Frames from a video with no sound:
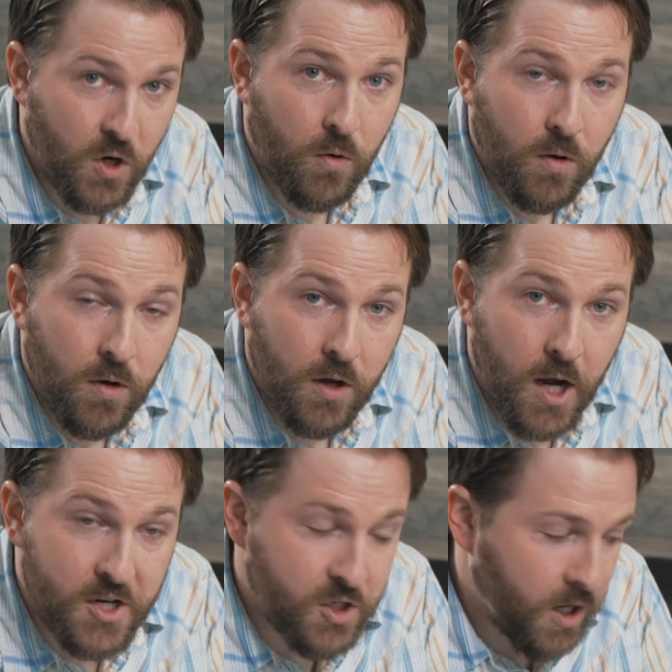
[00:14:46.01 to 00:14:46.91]
So
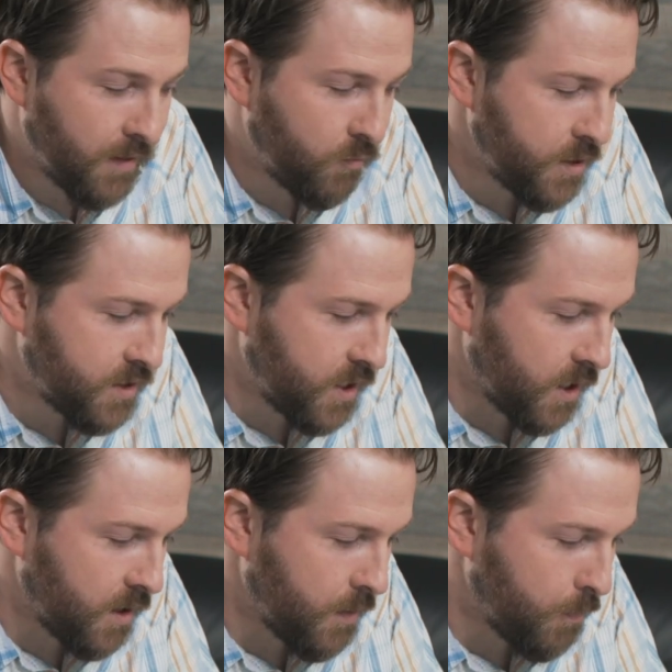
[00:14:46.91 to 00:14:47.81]
a shot of
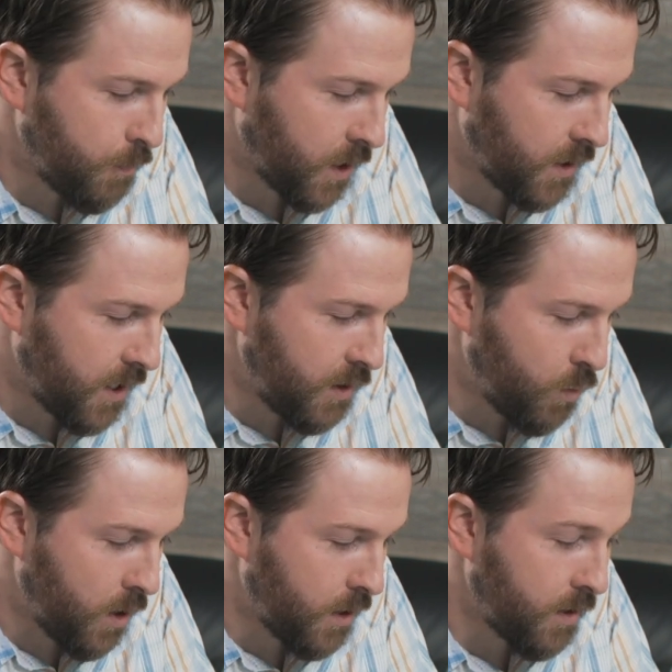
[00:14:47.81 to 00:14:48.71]
whiskey,
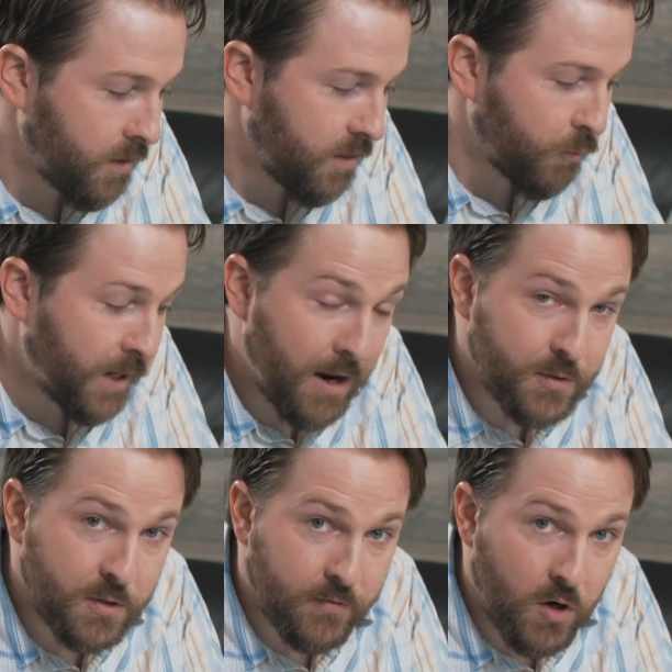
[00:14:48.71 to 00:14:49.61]
$1.91, 3
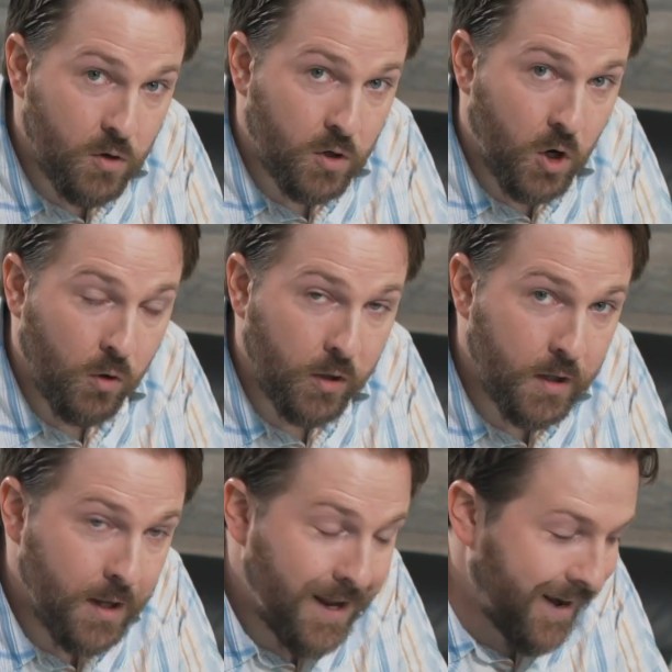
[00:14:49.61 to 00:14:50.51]
ounces of
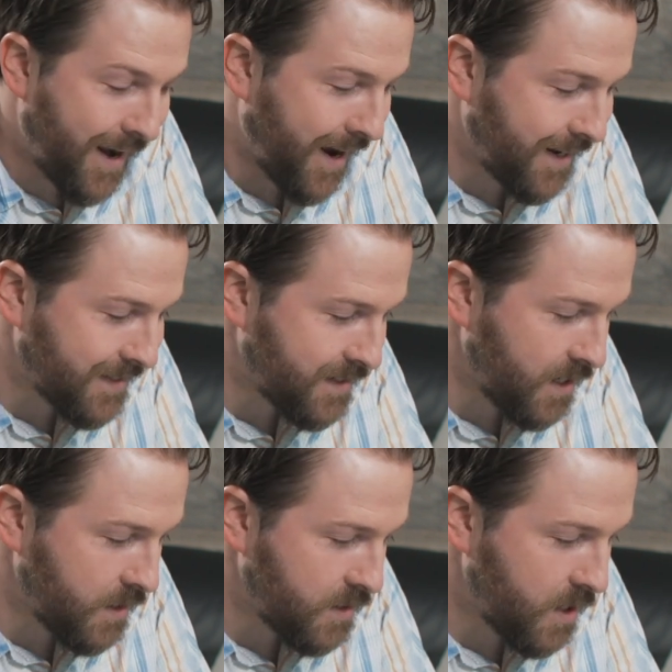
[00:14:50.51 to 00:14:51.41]
Coca-Cola, 9
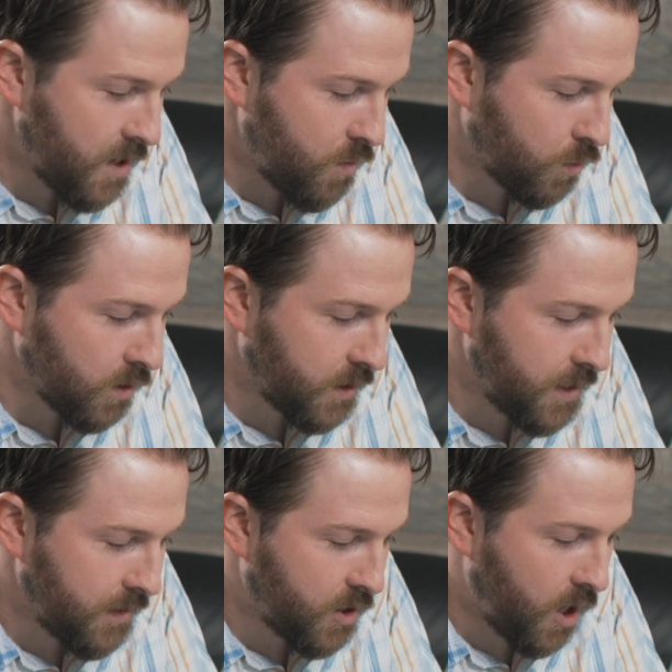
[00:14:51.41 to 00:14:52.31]
cents. We're
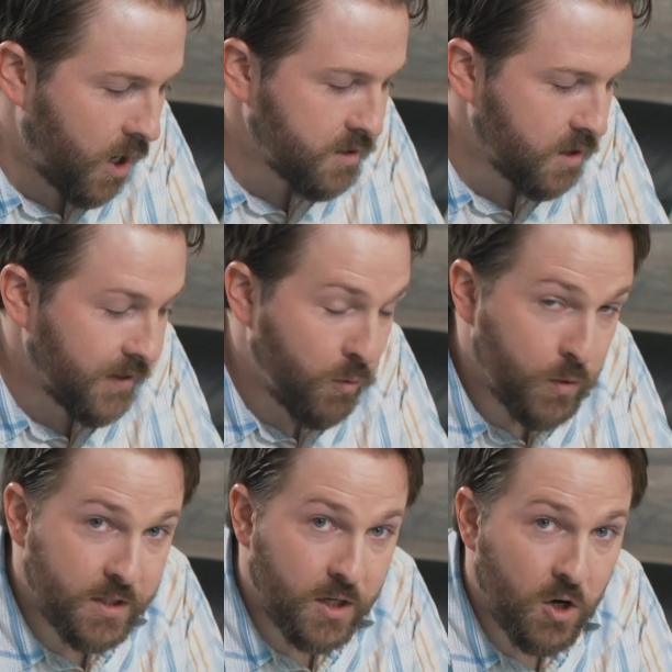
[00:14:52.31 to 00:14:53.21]
looking at the cost of a
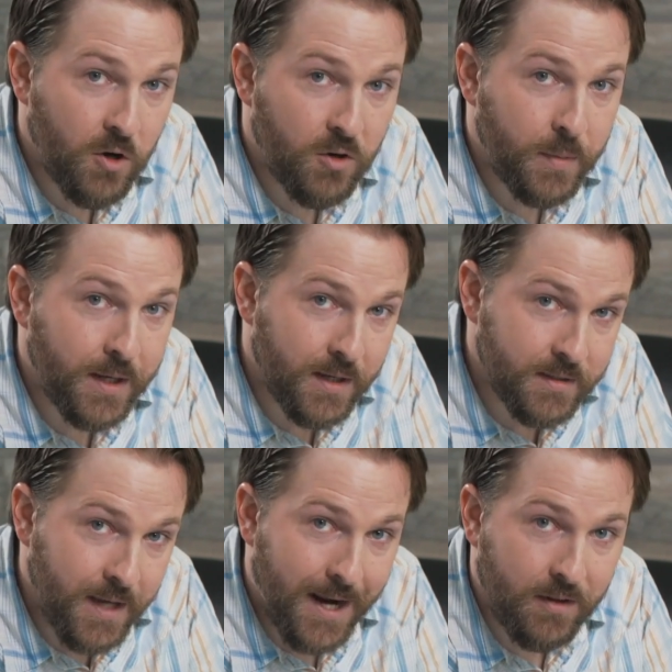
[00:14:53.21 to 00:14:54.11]
Whiskey Coke being
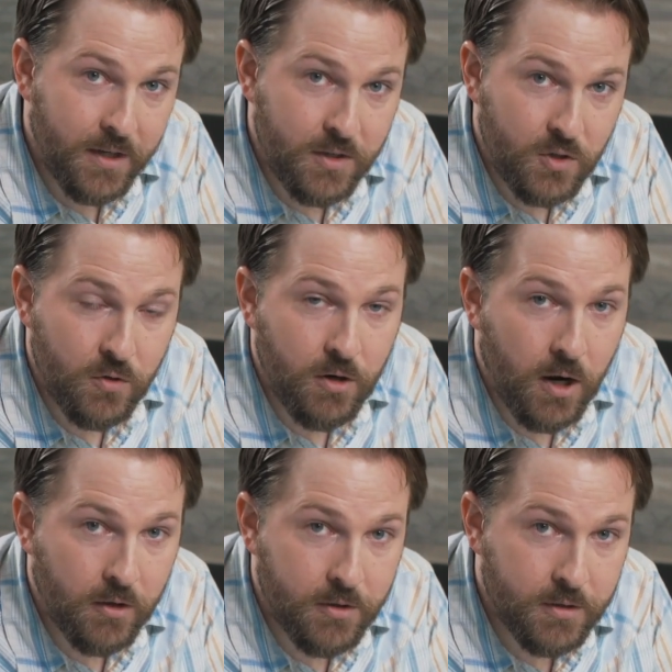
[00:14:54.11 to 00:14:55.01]
exactly
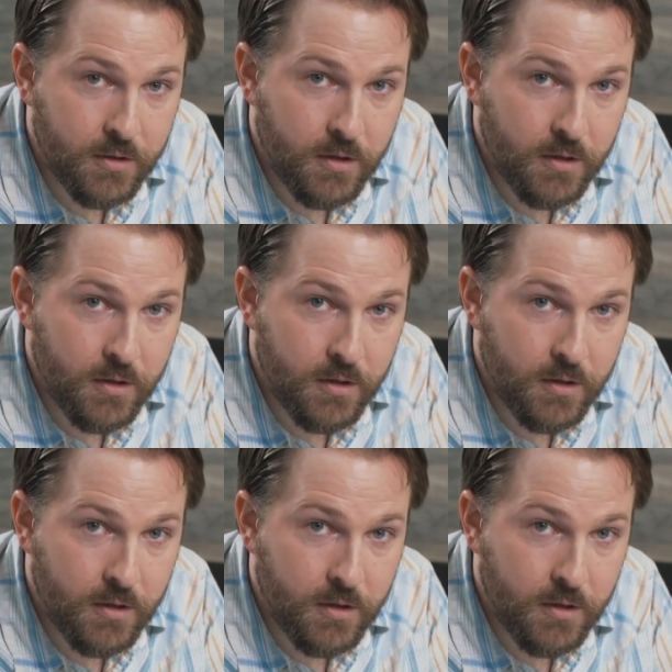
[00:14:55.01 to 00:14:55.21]
$2.